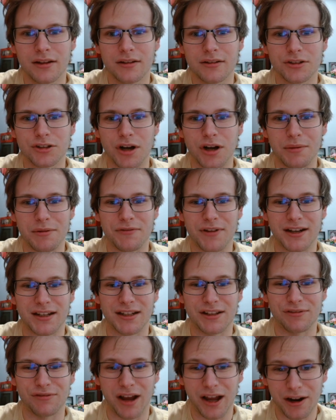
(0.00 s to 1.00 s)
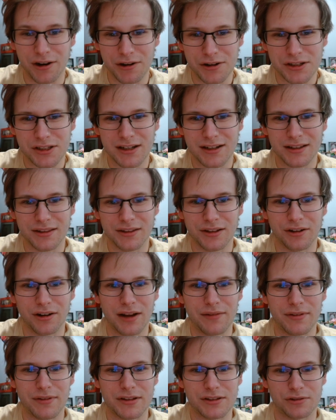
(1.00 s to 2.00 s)
Tribe Infecting Virus hitting the
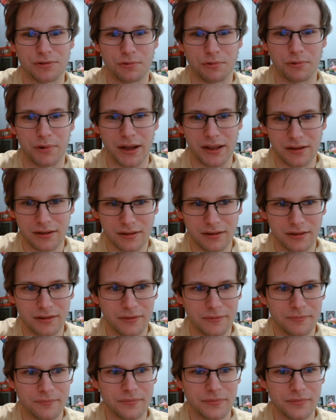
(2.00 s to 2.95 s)
grave as well.